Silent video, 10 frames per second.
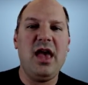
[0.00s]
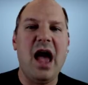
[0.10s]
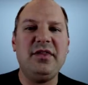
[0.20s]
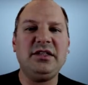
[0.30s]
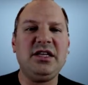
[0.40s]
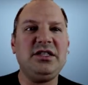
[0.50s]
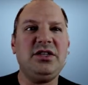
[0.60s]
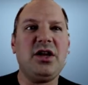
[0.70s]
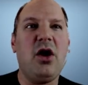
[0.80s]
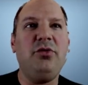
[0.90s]
And this
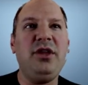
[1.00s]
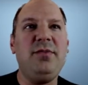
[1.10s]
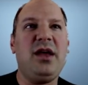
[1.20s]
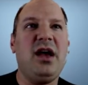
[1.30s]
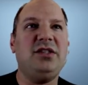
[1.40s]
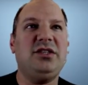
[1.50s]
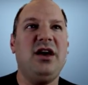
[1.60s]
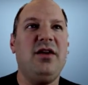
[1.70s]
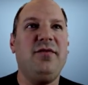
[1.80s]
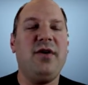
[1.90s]
isn't only because
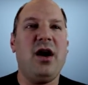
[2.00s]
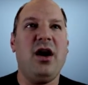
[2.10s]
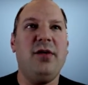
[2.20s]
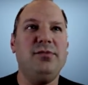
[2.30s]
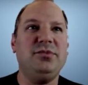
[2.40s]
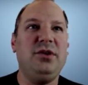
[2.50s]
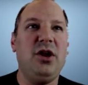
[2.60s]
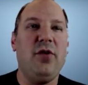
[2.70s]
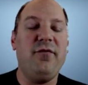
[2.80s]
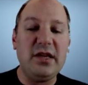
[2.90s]
of
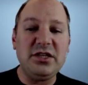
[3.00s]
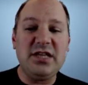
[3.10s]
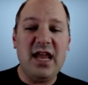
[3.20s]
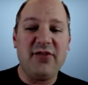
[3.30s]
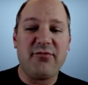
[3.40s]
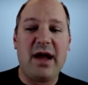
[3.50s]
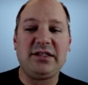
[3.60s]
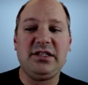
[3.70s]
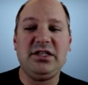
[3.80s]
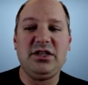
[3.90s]
vegetative
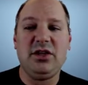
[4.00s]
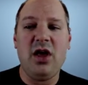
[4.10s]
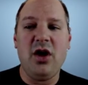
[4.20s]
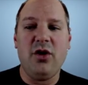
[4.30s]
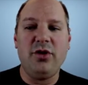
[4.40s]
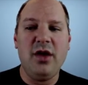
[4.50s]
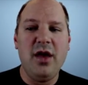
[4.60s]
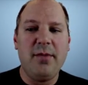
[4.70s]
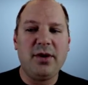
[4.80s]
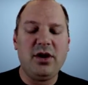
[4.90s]
processes alone,
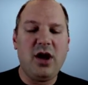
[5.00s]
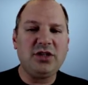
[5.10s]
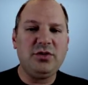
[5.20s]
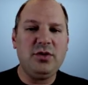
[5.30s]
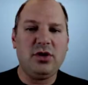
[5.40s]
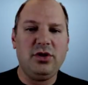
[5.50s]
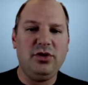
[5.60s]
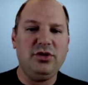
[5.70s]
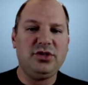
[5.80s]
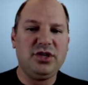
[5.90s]
but it also
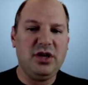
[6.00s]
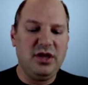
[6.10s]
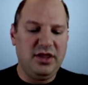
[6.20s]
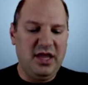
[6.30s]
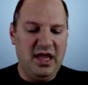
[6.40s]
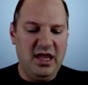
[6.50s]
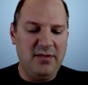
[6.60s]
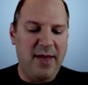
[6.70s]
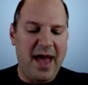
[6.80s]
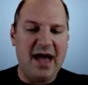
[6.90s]
includes the
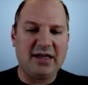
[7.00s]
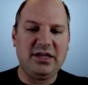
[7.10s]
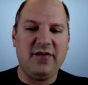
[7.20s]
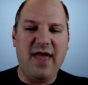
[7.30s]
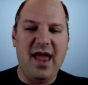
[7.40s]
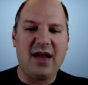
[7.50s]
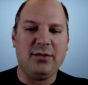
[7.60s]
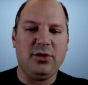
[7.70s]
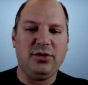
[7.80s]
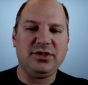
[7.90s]
impacts of
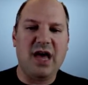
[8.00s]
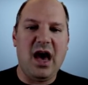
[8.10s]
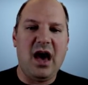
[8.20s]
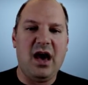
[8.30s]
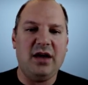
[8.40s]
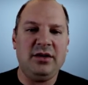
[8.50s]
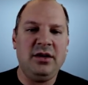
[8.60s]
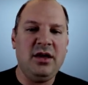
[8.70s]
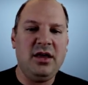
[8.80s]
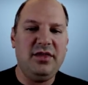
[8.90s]
animals on
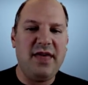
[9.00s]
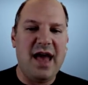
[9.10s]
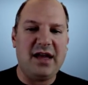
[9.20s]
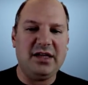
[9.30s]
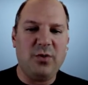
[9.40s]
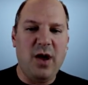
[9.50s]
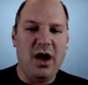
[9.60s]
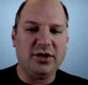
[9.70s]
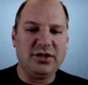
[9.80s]
that as well.